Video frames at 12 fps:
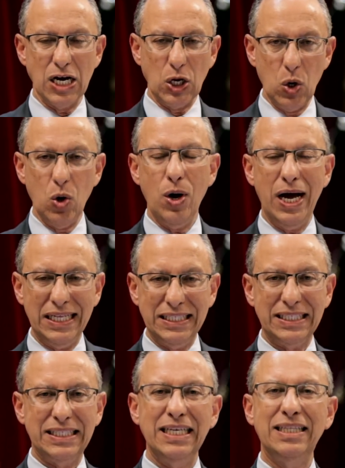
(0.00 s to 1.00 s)
Go and
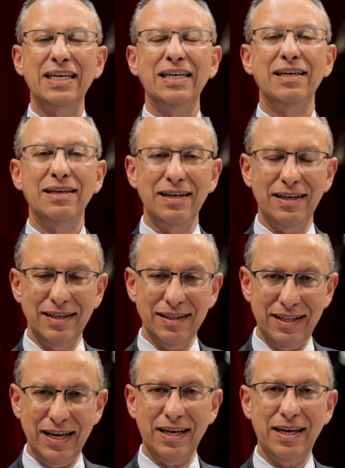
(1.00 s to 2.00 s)
sit and
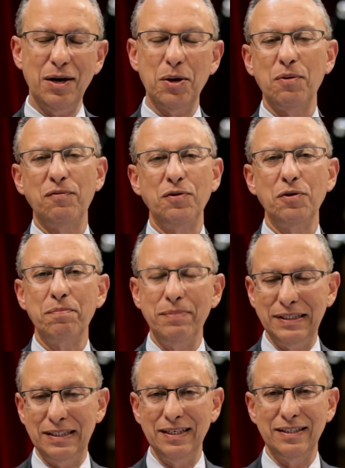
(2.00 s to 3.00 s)
take care of your
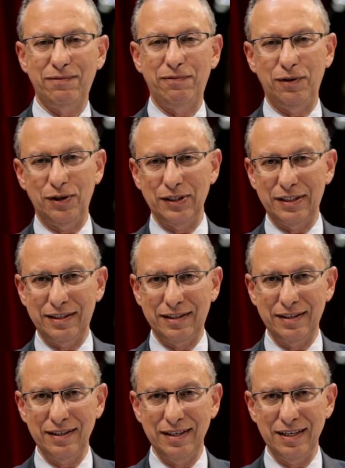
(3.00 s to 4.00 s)
business first.